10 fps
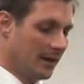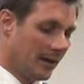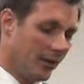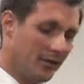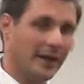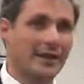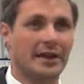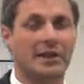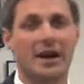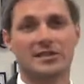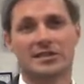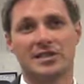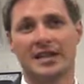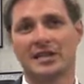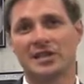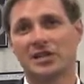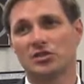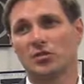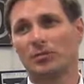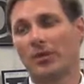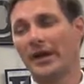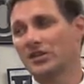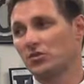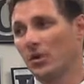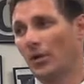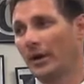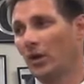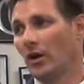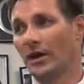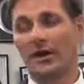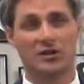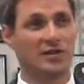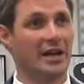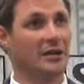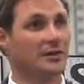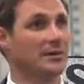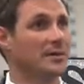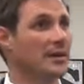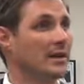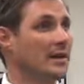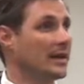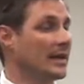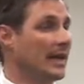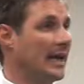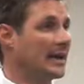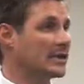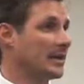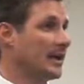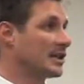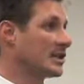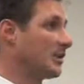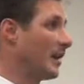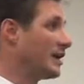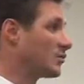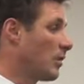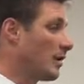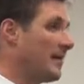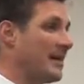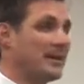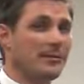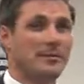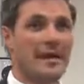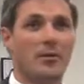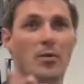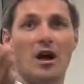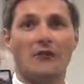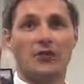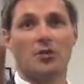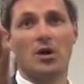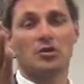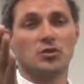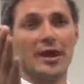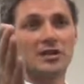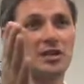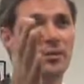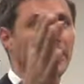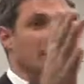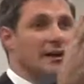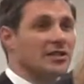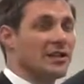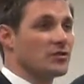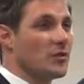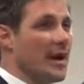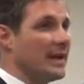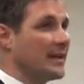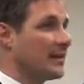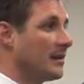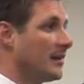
Another thing that it does is it gets us to a place where we look at ourselves, and And it's a, it's a place where maybe, maybe we're off in the wrong direction and we get ourselves righted.